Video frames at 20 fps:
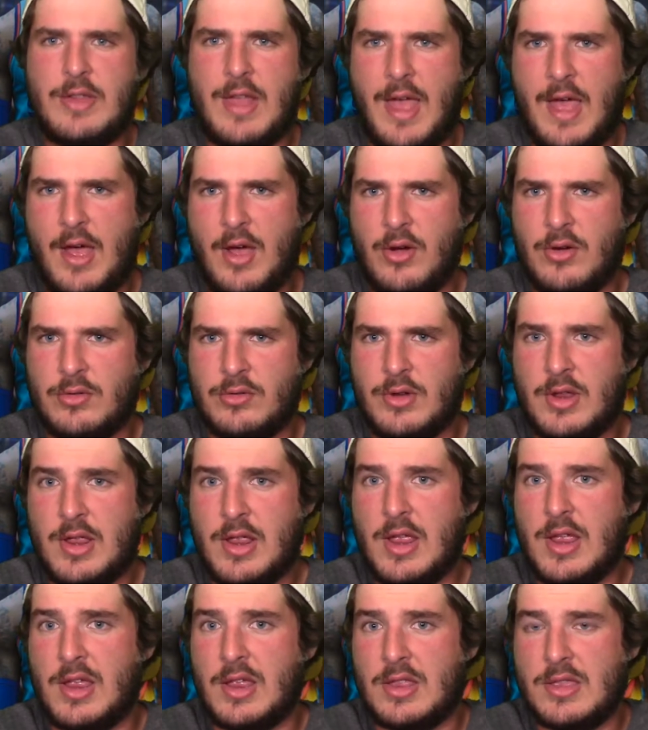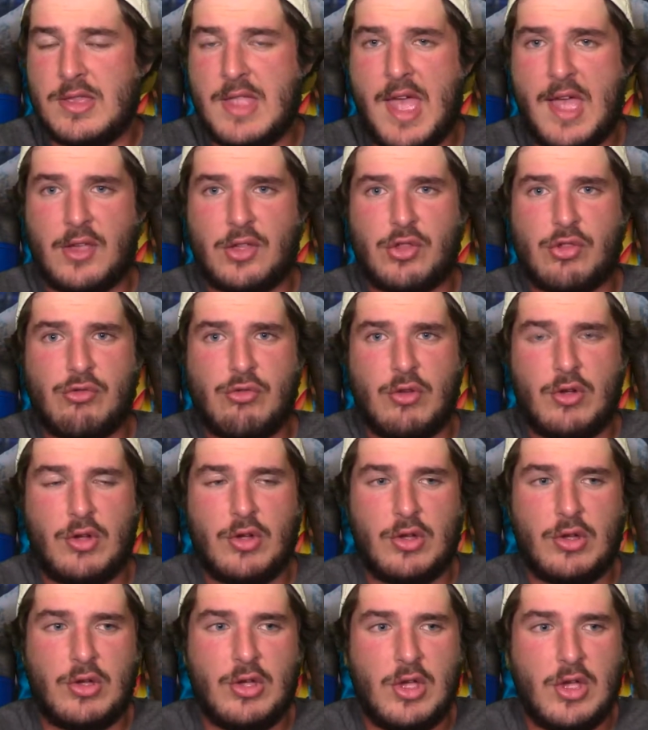down an
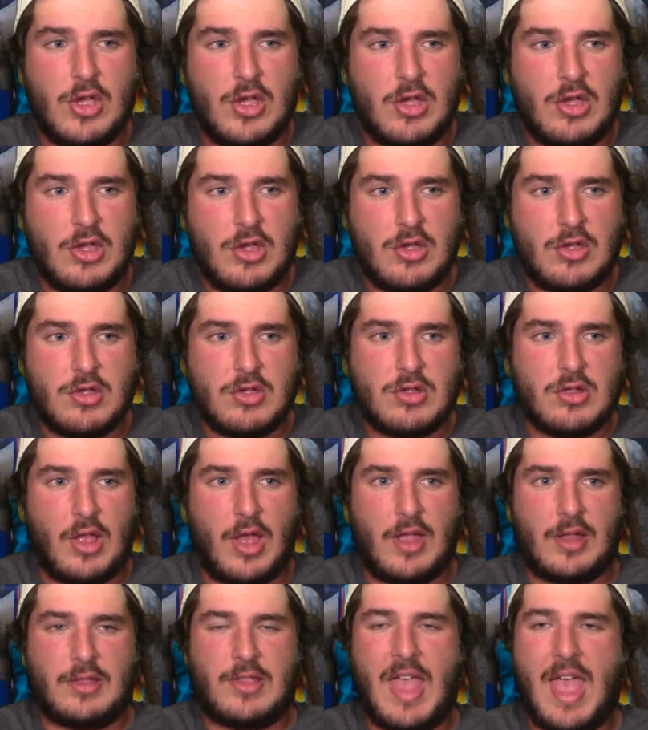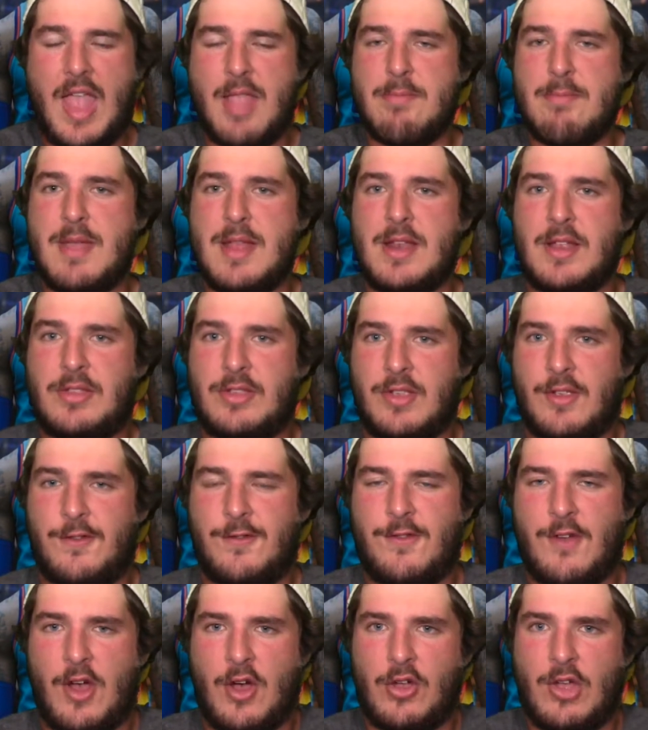extra, like, 10 minutes, it
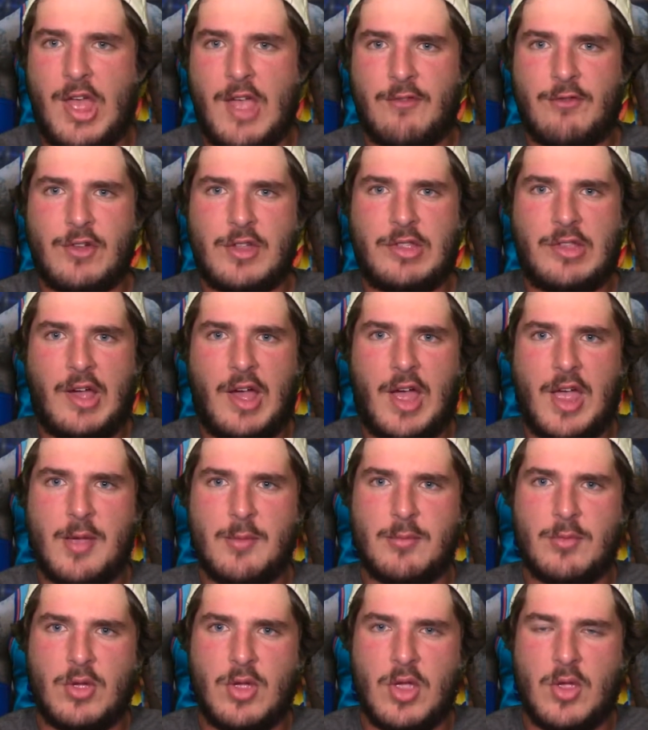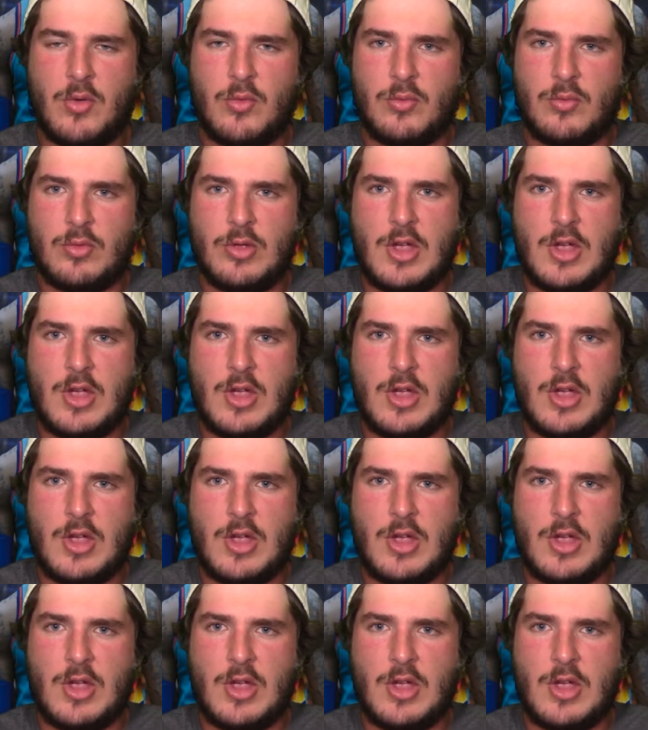felt. Every time since